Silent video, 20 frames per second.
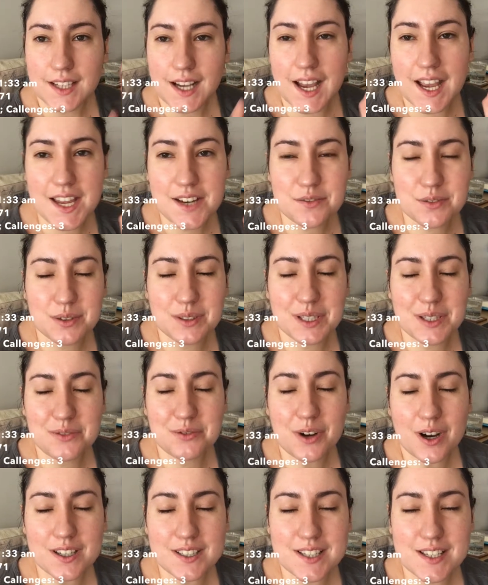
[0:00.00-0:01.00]
Hi everyone,
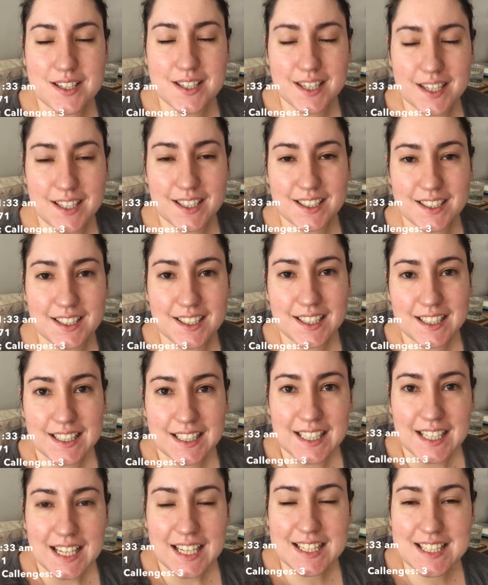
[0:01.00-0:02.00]
Fox is here.
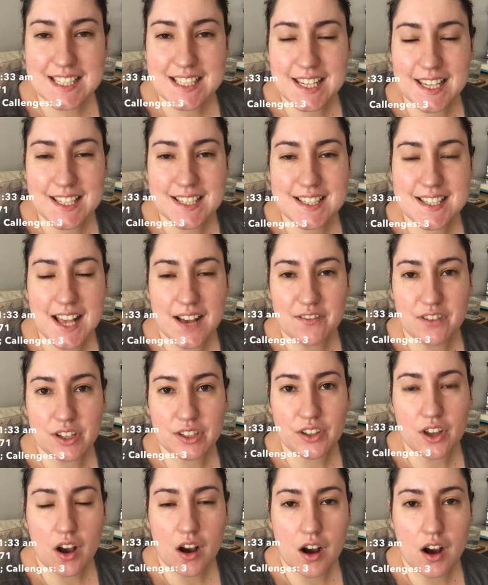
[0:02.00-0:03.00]
It's day
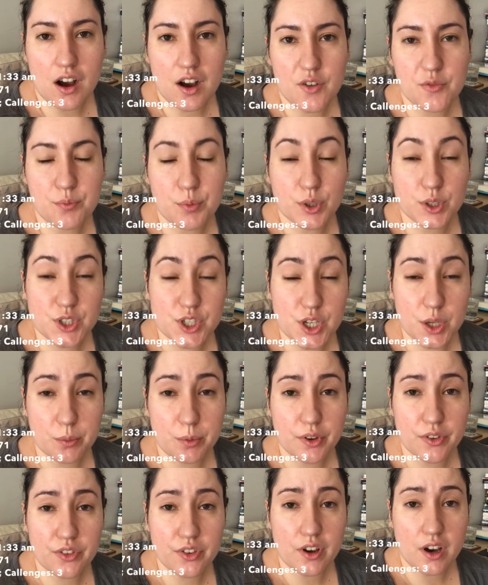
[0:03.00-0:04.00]
7 of
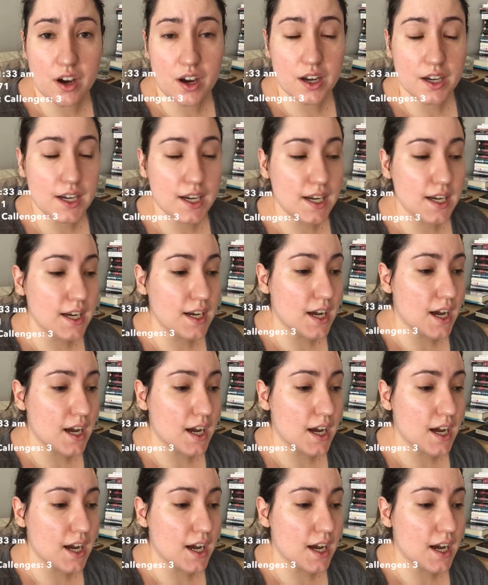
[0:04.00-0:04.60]
BookTube-a-thon.